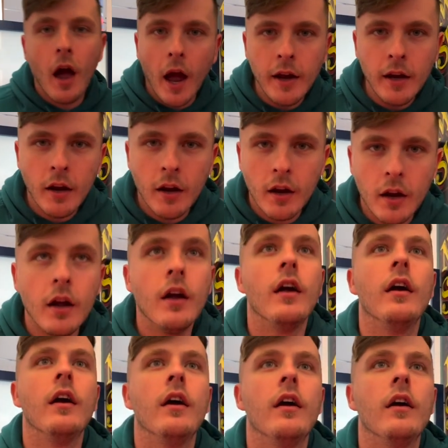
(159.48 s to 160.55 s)
Hey?
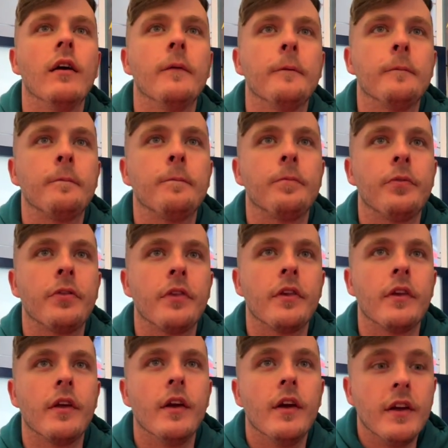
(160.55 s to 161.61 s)
And it's strawberry, so it's
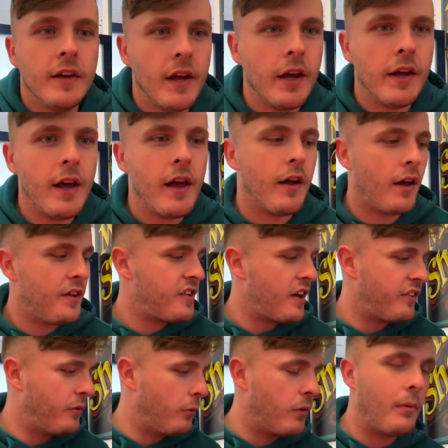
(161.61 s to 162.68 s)
healthy. Yeah, yeah, it's
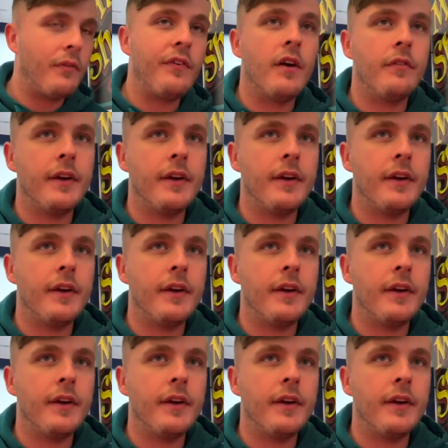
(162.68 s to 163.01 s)
actually one of my five a